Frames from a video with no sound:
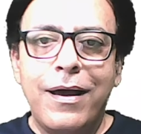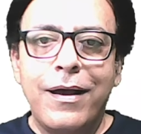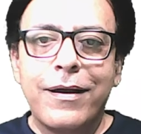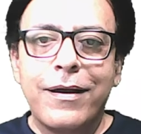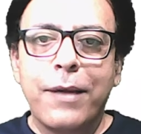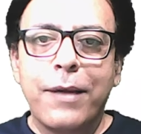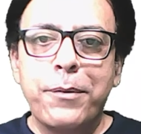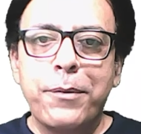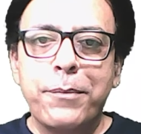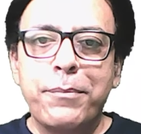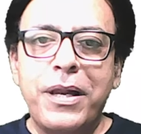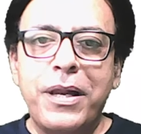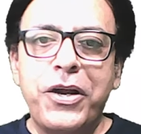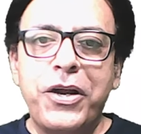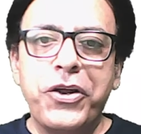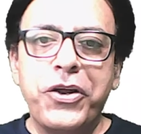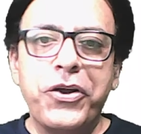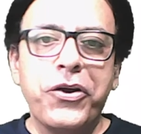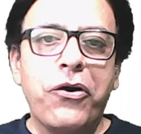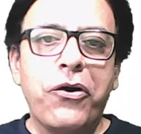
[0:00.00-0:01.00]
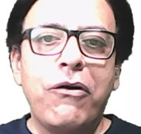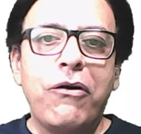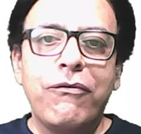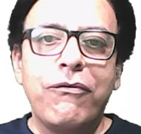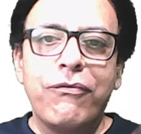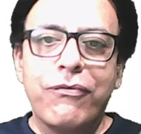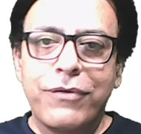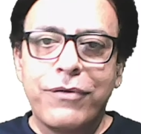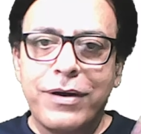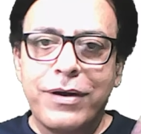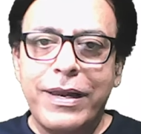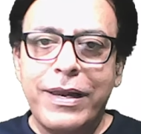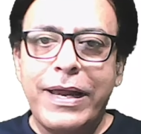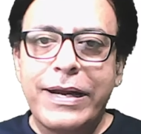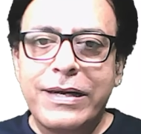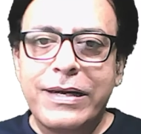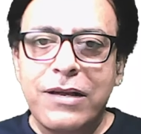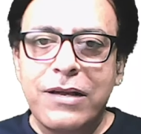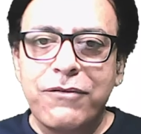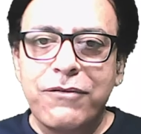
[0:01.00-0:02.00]
capability of
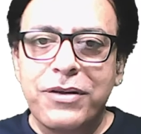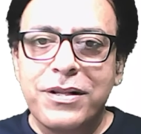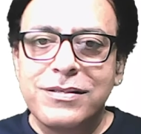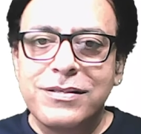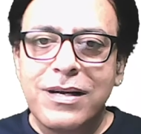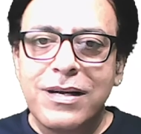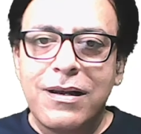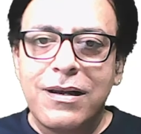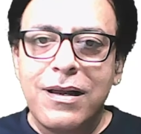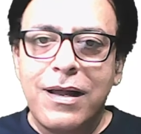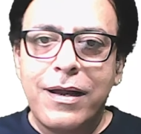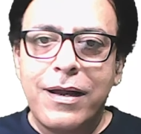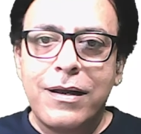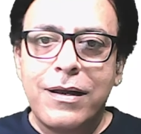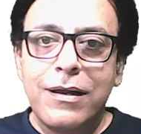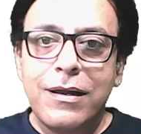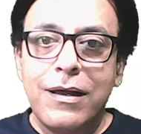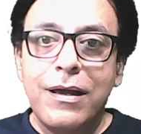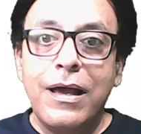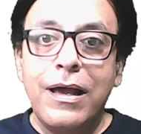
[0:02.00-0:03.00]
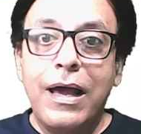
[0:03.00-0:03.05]
connecting with the satellite,